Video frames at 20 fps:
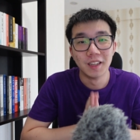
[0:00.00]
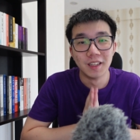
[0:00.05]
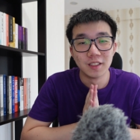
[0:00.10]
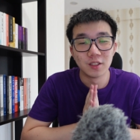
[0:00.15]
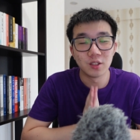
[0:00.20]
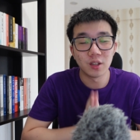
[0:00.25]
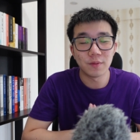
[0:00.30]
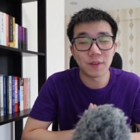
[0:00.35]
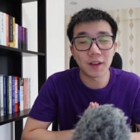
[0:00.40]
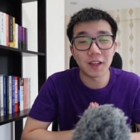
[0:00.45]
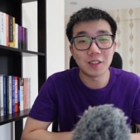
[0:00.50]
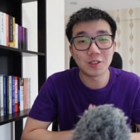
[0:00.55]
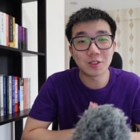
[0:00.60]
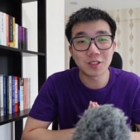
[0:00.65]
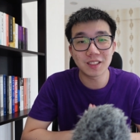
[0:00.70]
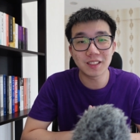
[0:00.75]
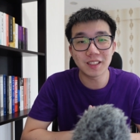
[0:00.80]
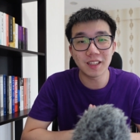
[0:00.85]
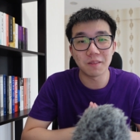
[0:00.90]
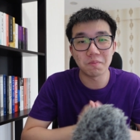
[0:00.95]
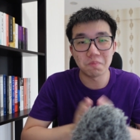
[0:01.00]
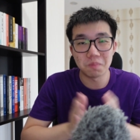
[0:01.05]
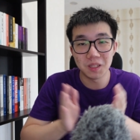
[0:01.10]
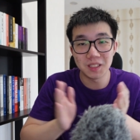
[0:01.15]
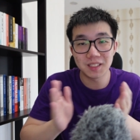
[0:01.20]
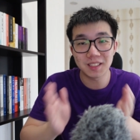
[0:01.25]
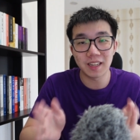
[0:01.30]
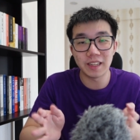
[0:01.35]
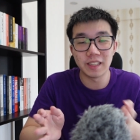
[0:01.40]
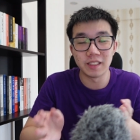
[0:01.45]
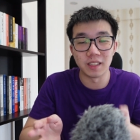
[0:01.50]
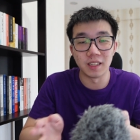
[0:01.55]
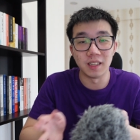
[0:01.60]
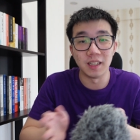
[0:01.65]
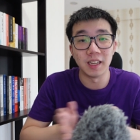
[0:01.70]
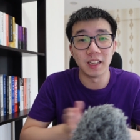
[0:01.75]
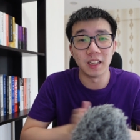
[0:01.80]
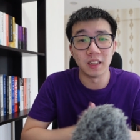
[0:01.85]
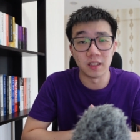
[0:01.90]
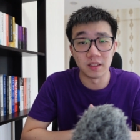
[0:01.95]
So if you're interested, please click in the
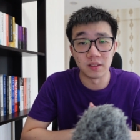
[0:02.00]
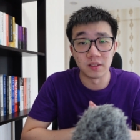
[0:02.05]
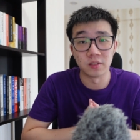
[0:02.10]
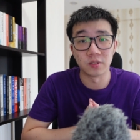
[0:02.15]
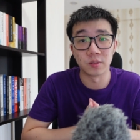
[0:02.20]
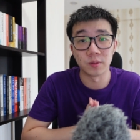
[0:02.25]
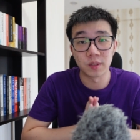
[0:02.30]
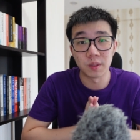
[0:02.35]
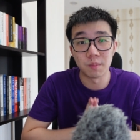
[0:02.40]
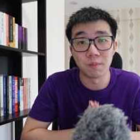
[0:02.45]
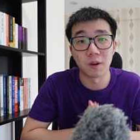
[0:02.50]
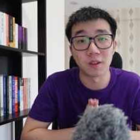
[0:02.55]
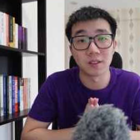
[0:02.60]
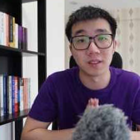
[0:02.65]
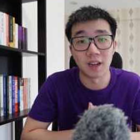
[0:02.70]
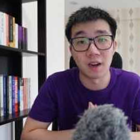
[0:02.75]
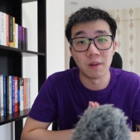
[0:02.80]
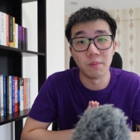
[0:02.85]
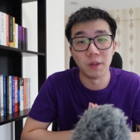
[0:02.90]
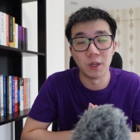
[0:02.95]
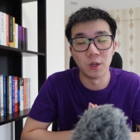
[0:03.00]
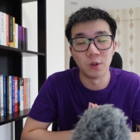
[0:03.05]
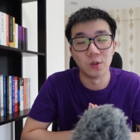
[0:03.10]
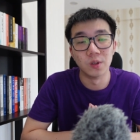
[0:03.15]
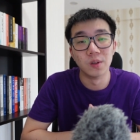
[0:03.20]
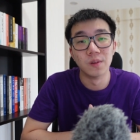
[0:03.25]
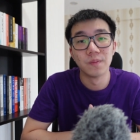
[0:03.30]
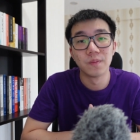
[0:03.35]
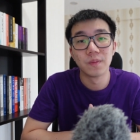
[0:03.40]
link in the description box down below.